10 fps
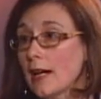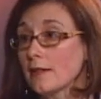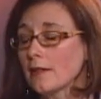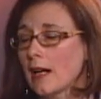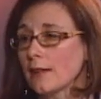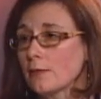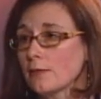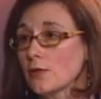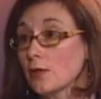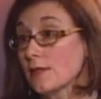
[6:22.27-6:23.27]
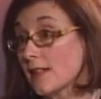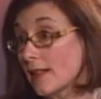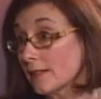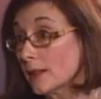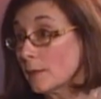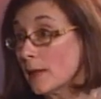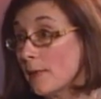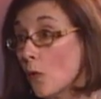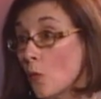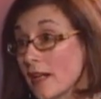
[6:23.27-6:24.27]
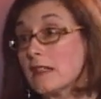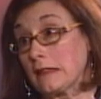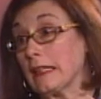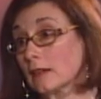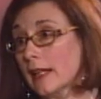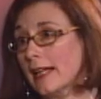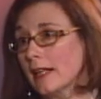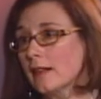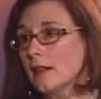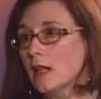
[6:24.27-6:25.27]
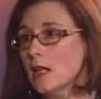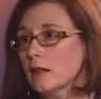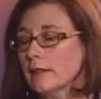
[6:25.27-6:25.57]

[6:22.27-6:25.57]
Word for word: I, I should say a little bit about what is legal aid. Okay.